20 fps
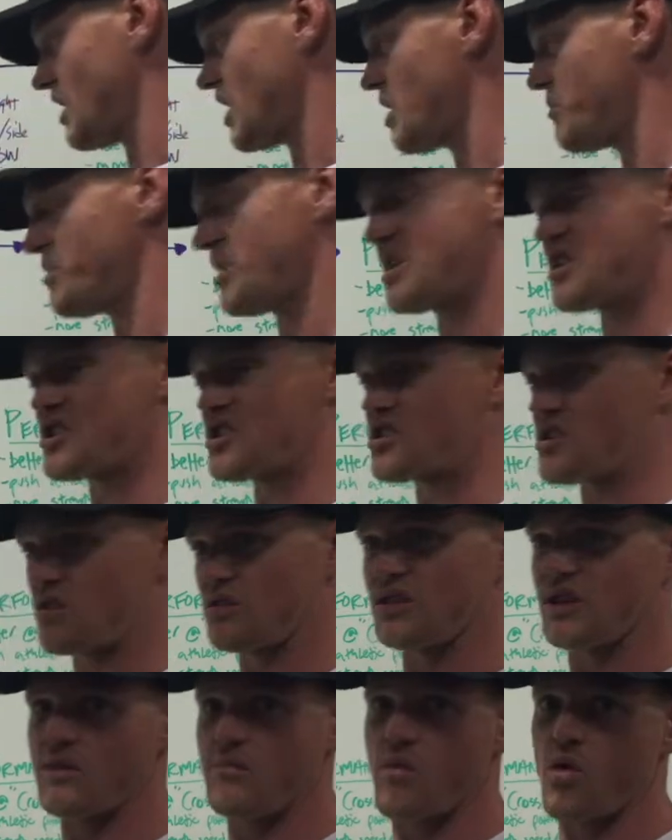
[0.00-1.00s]
Kipping is
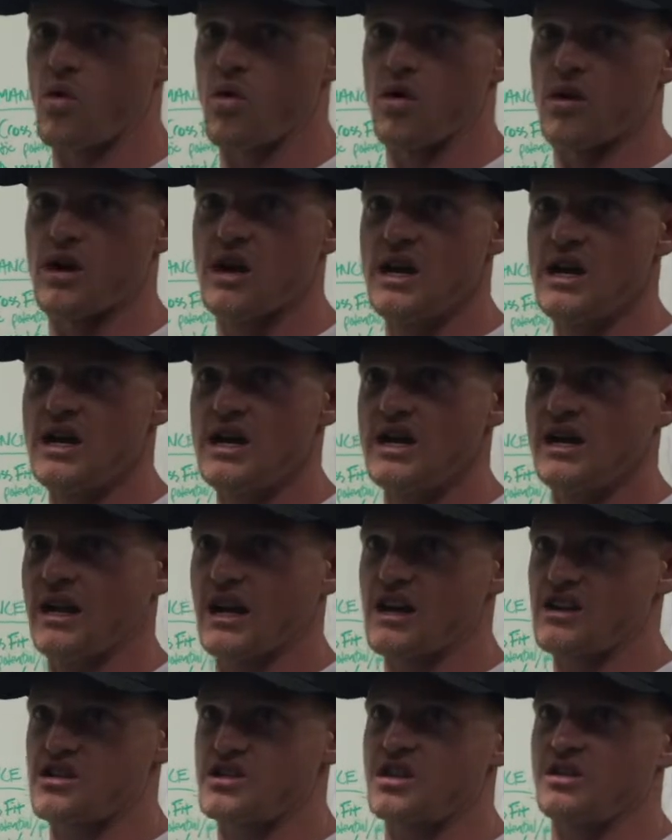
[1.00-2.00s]
certainly
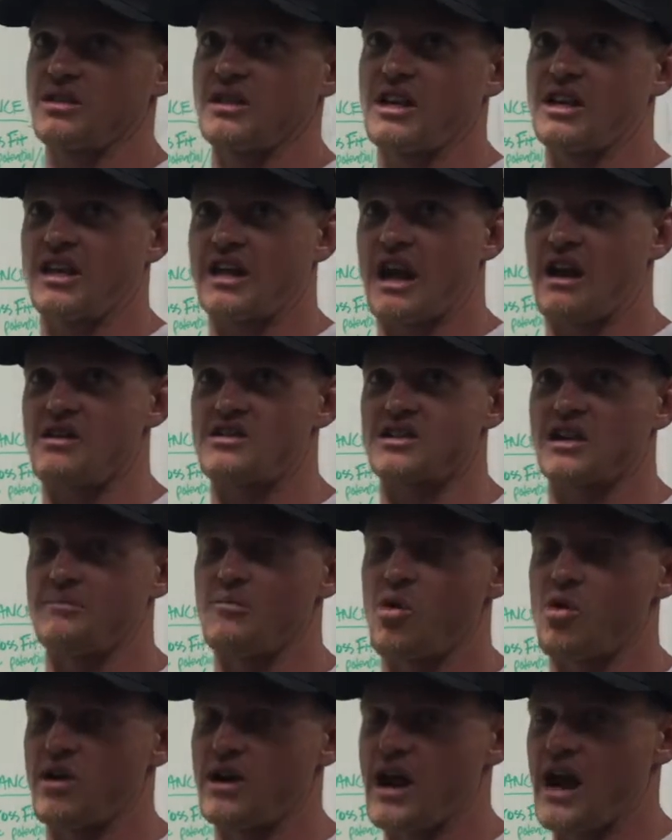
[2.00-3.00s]
carries in
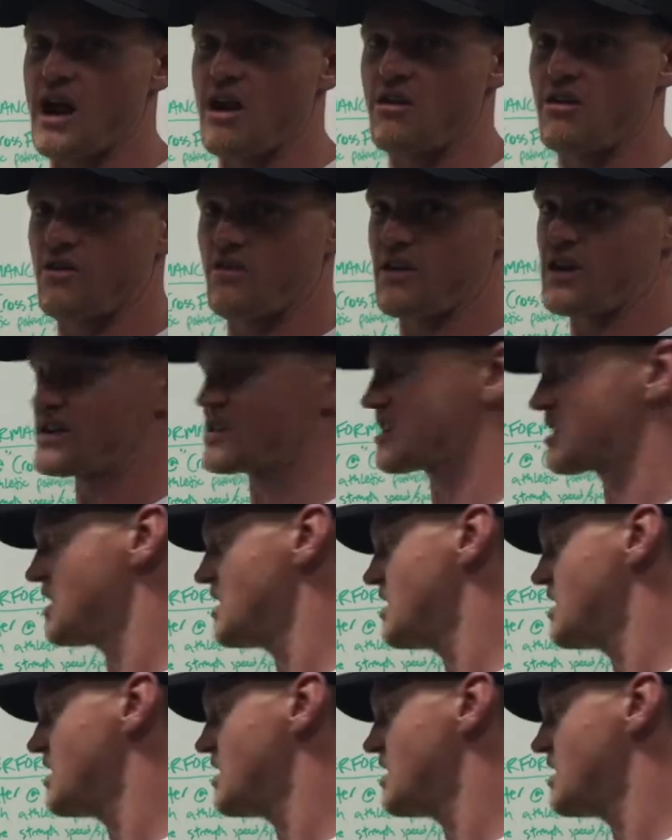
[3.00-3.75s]
more inherent risk